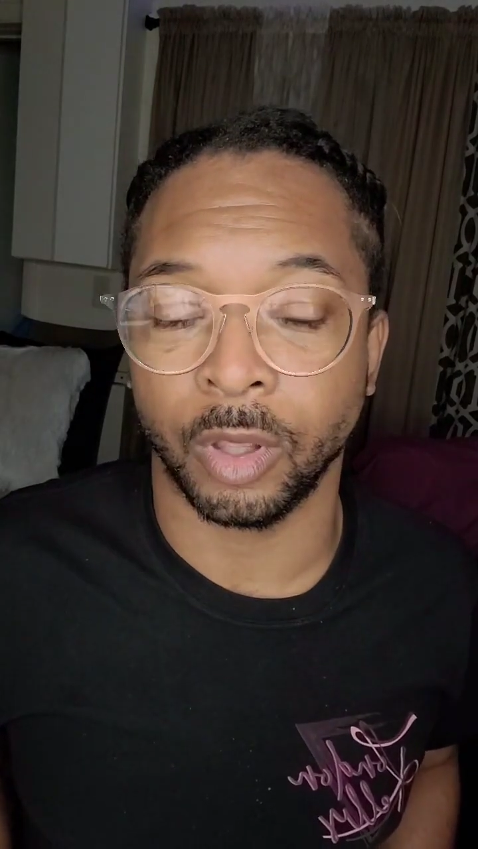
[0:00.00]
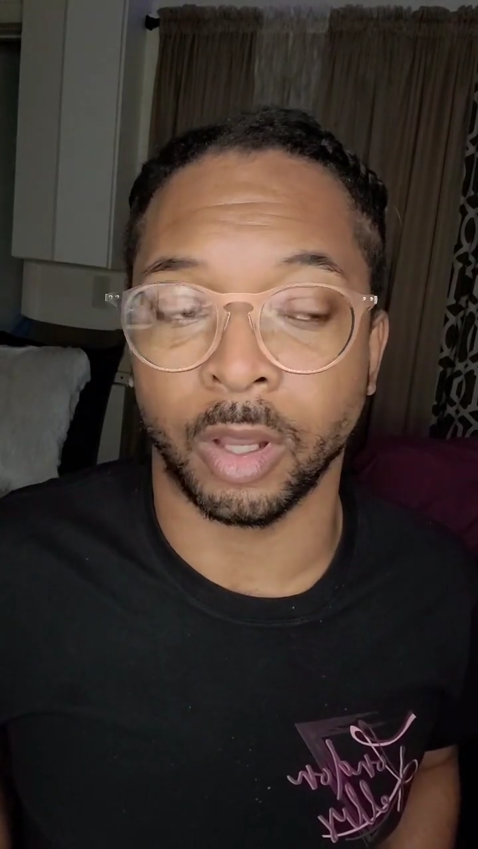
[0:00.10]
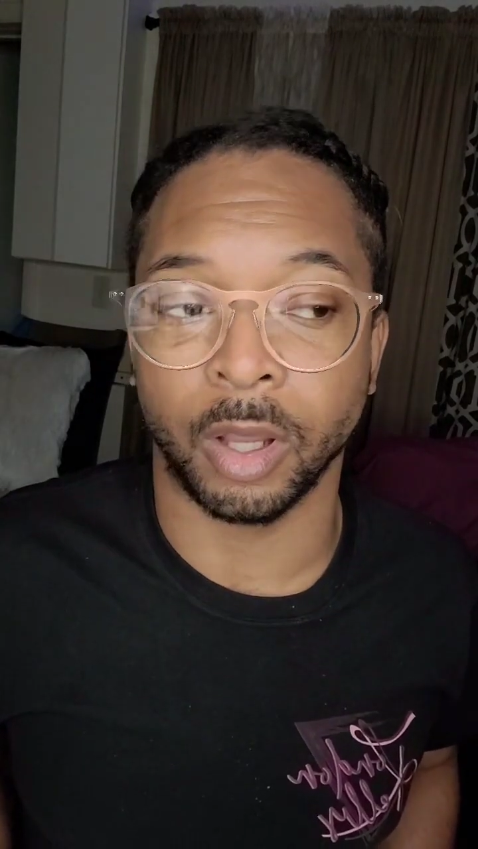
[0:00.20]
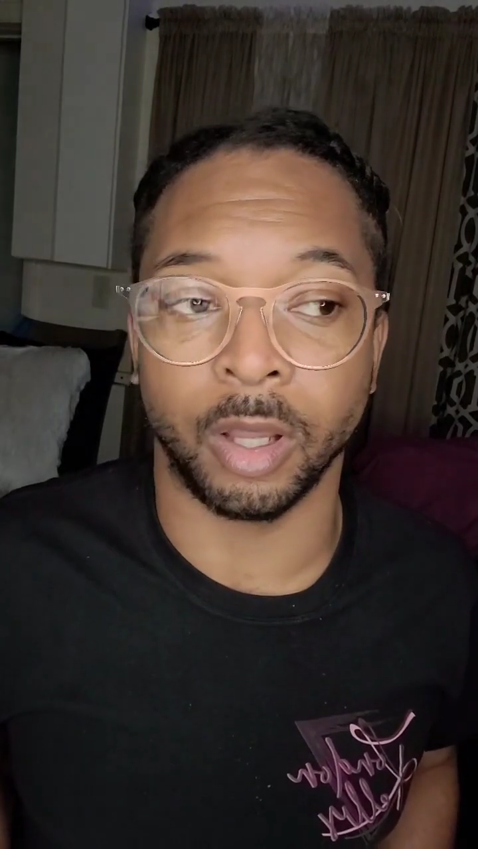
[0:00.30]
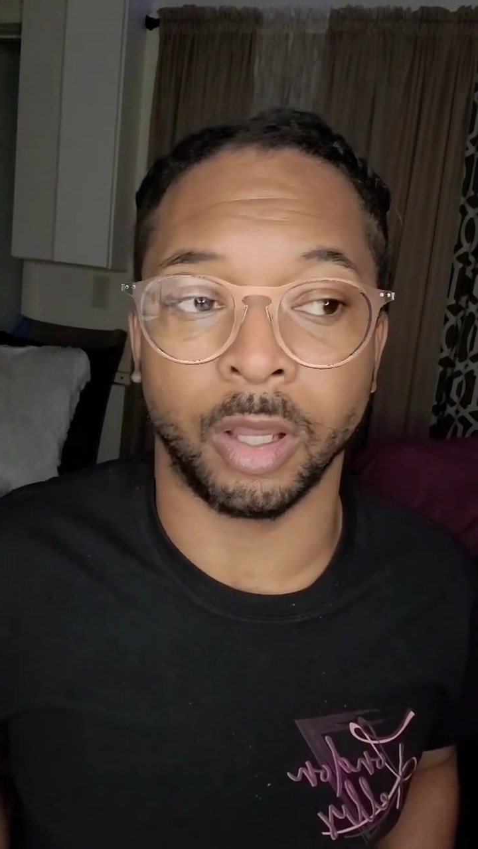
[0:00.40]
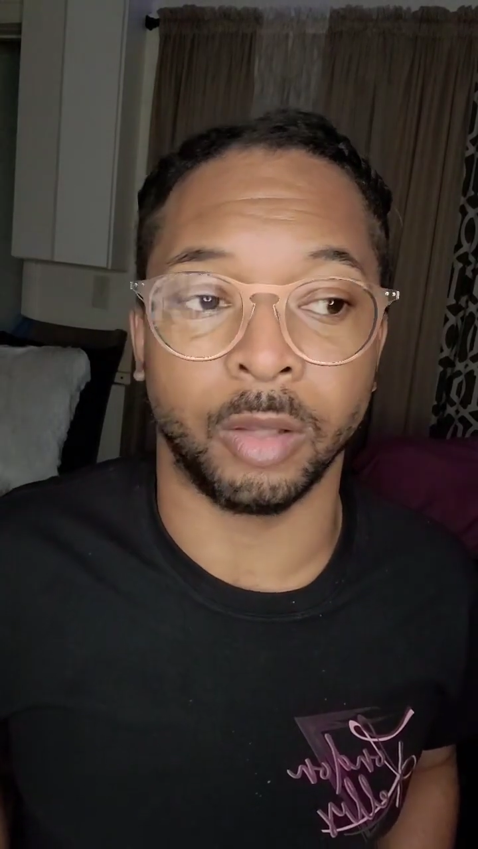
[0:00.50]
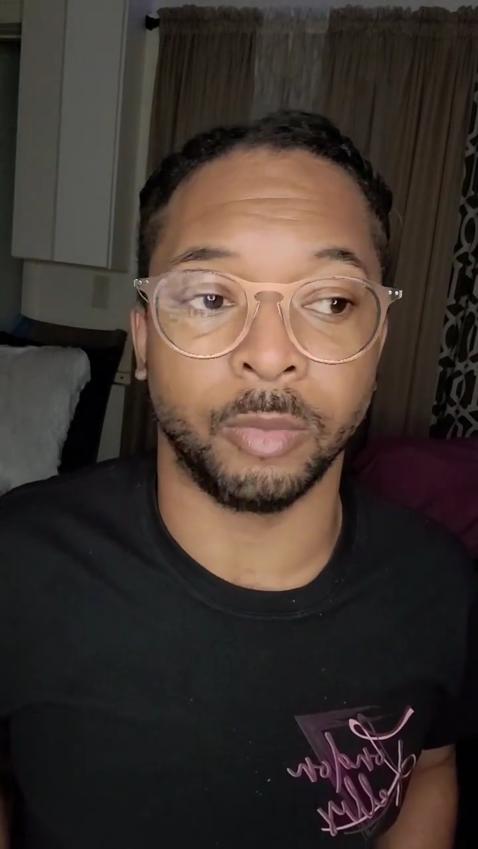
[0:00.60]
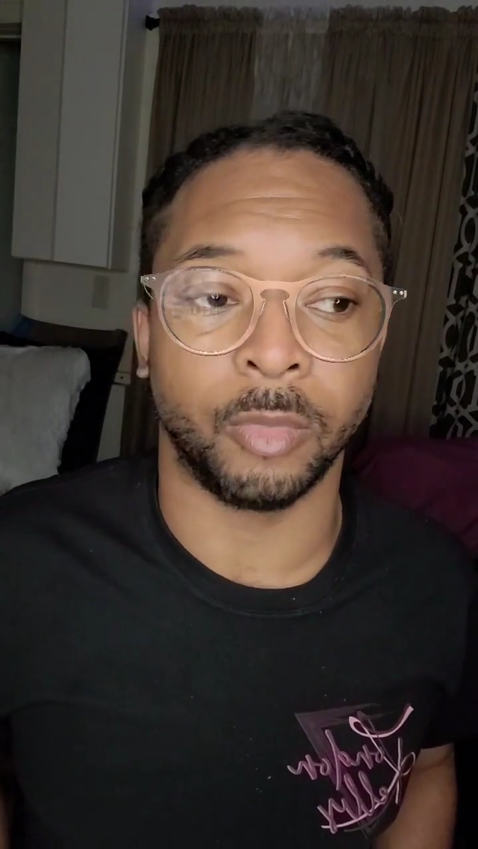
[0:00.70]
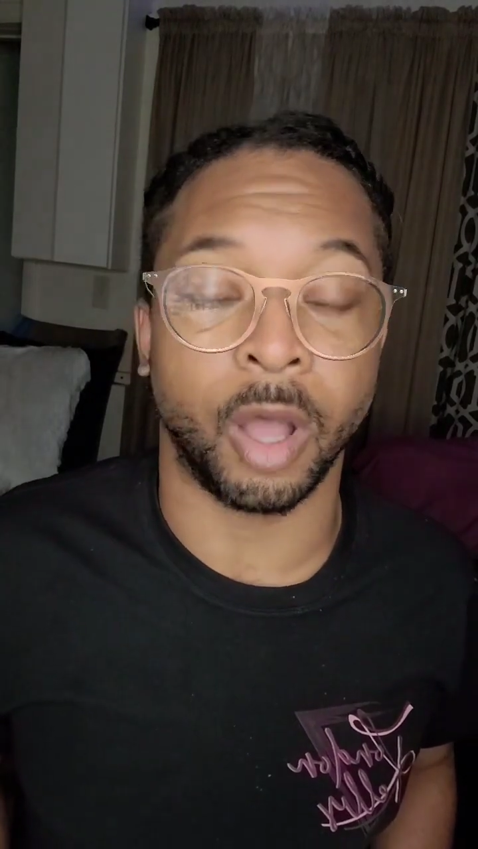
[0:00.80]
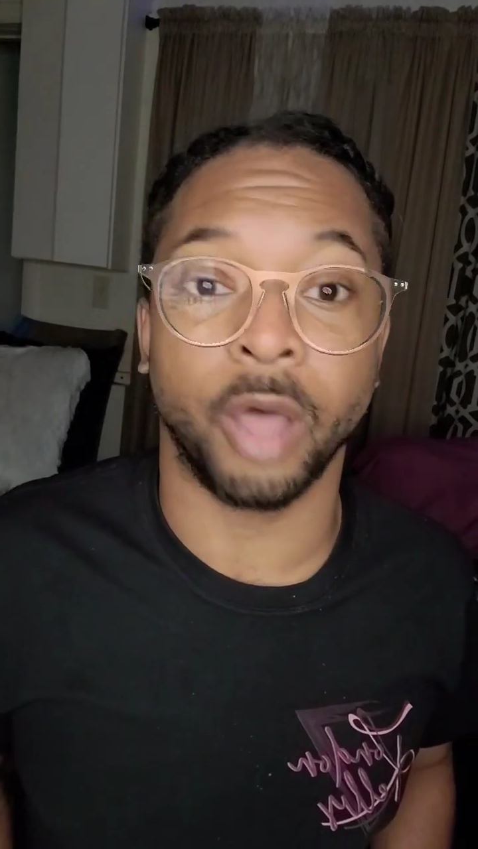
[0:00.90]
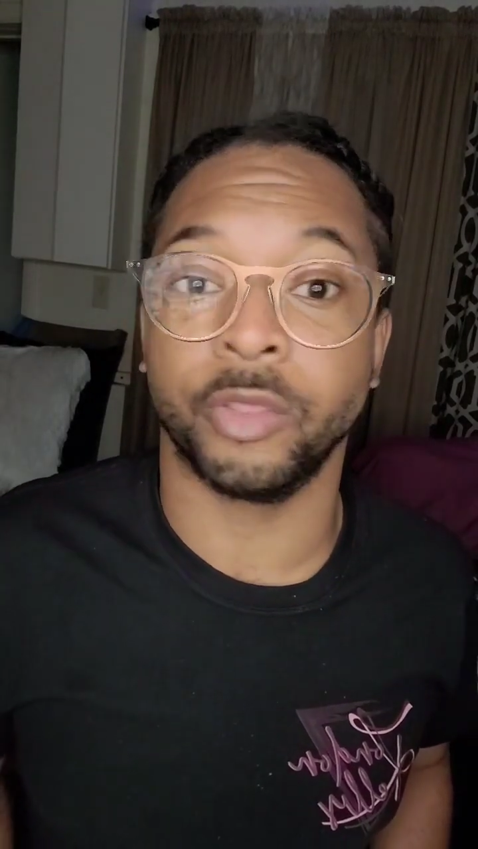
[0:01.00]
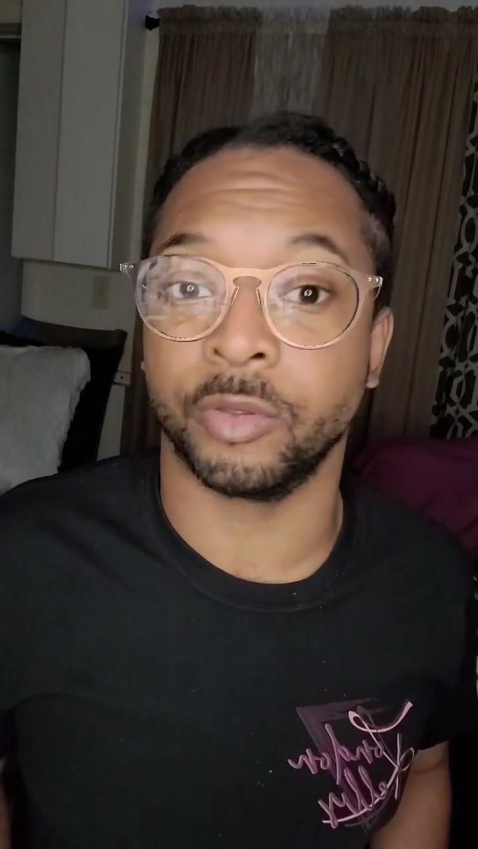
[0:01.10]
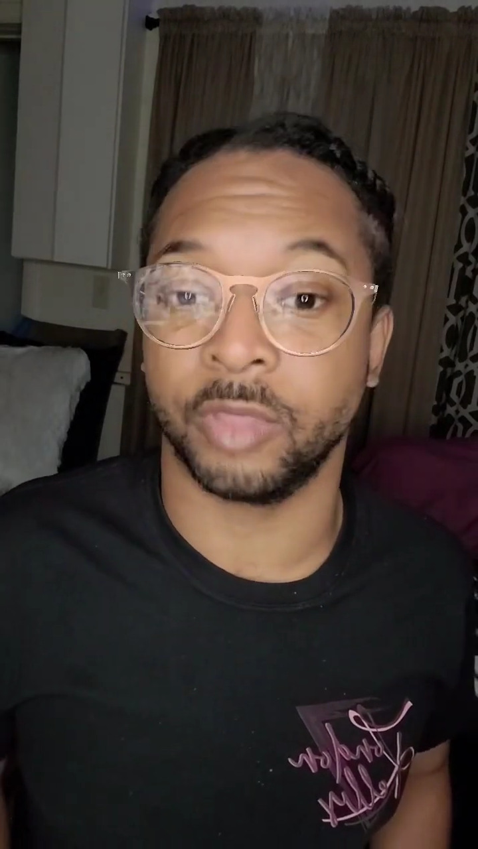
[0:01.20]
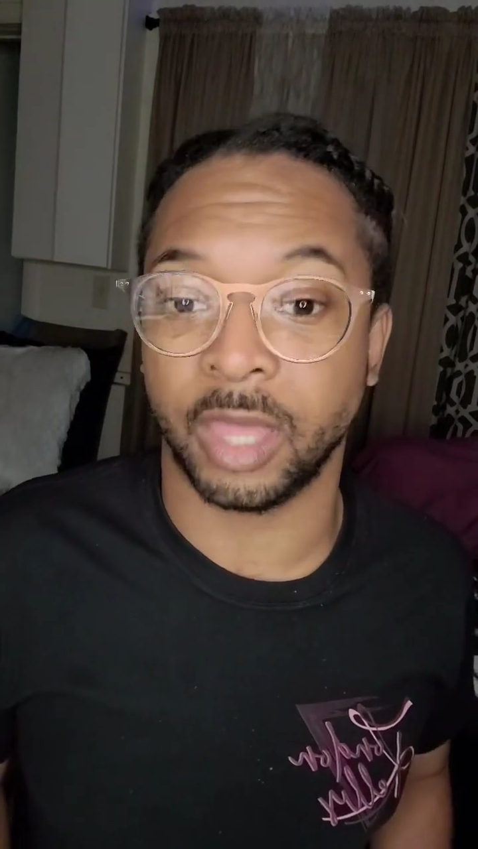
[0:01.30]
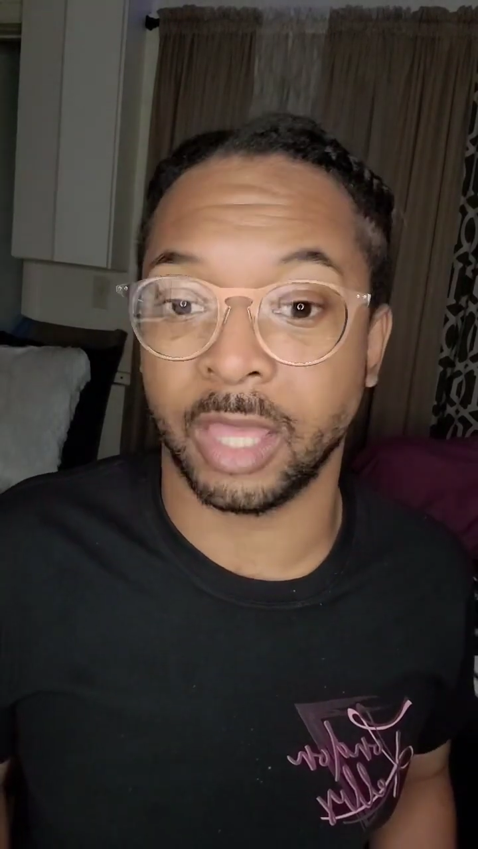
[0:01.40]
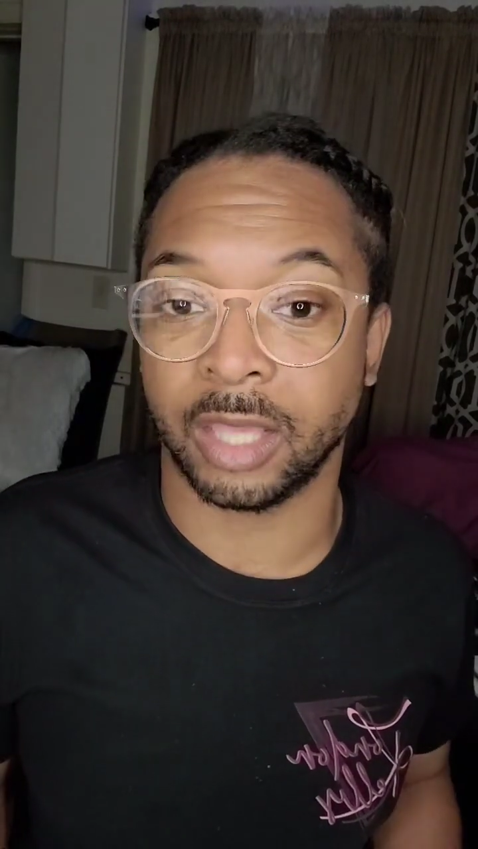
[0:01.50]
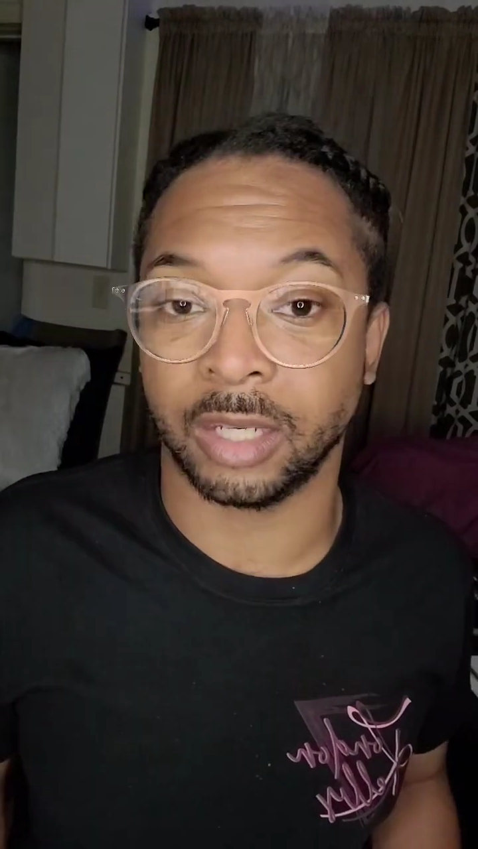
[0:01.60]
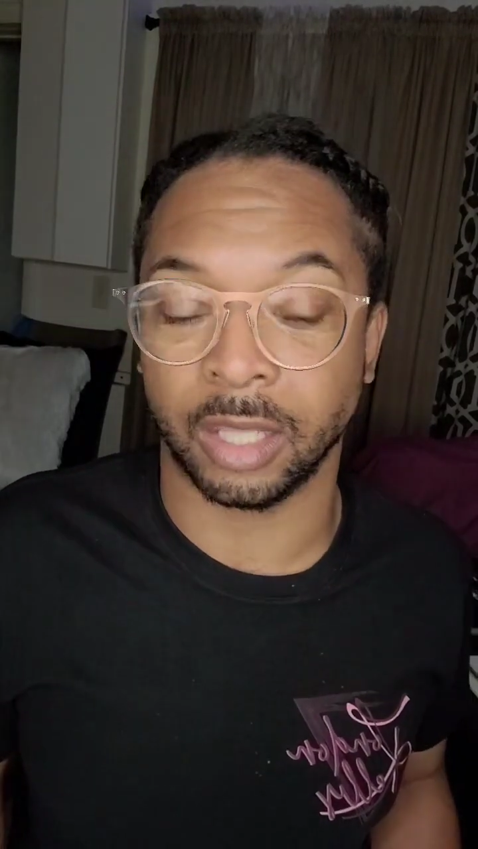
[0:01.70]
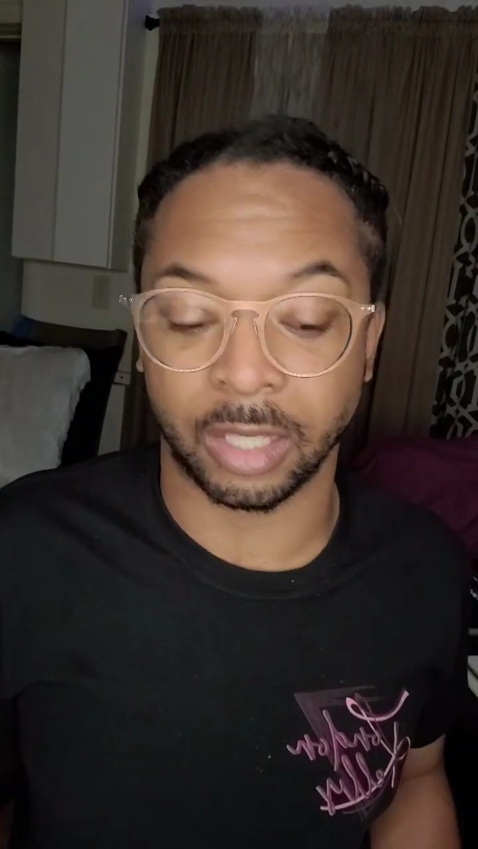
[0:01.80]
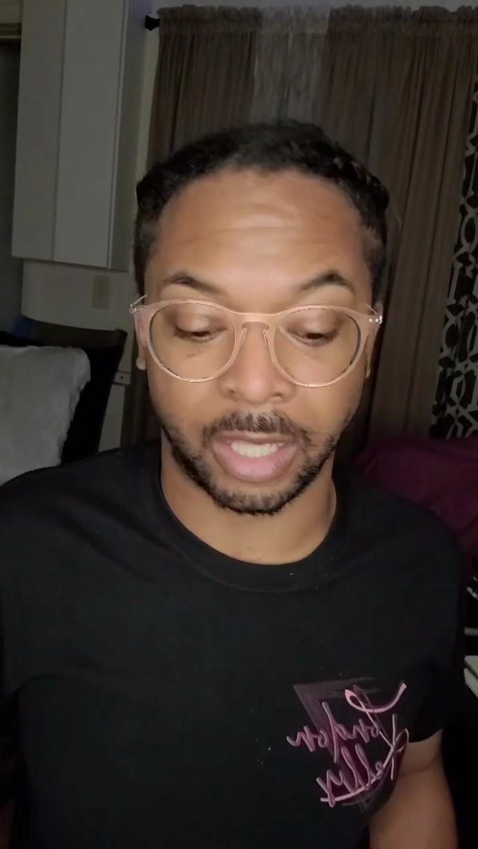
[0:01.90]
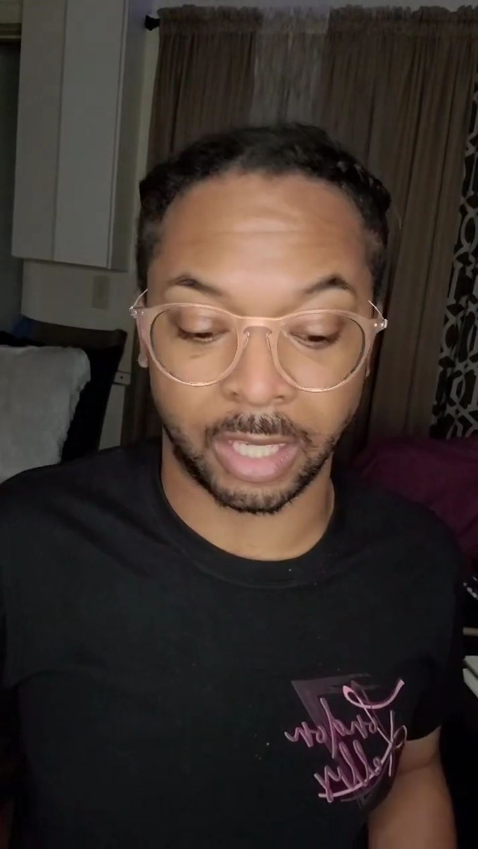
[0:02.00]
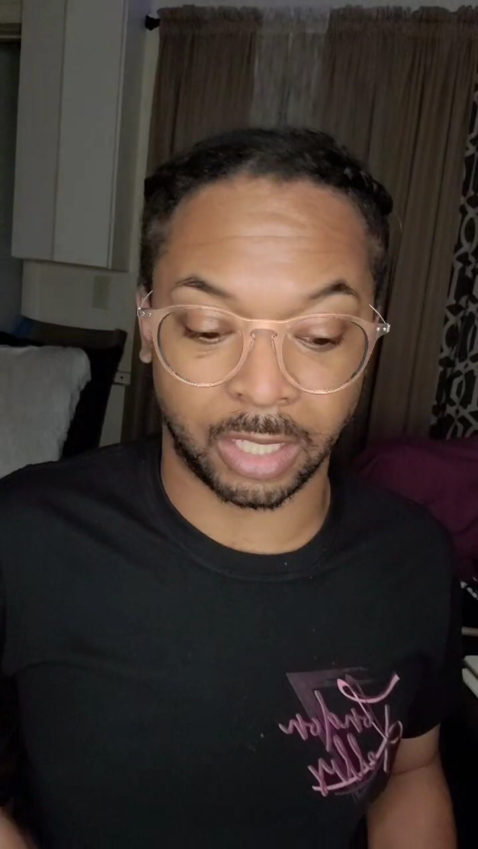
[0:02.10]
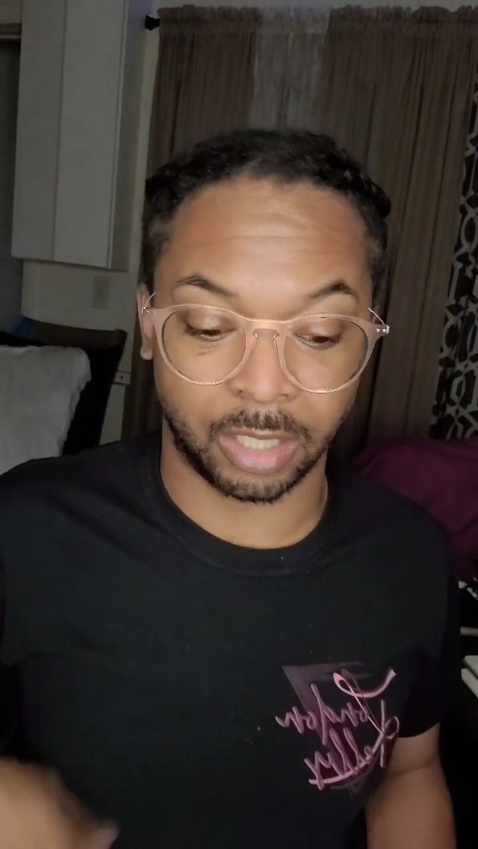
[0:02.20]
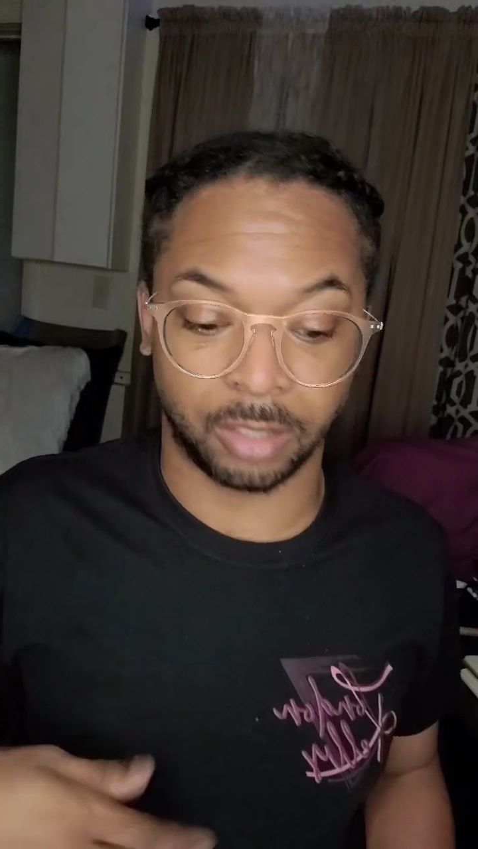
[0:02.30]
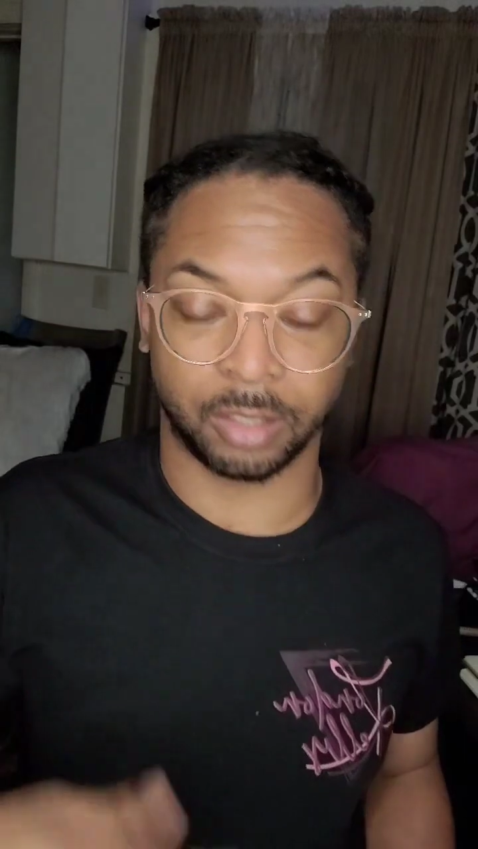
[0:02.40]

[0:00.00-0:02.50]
other than Lady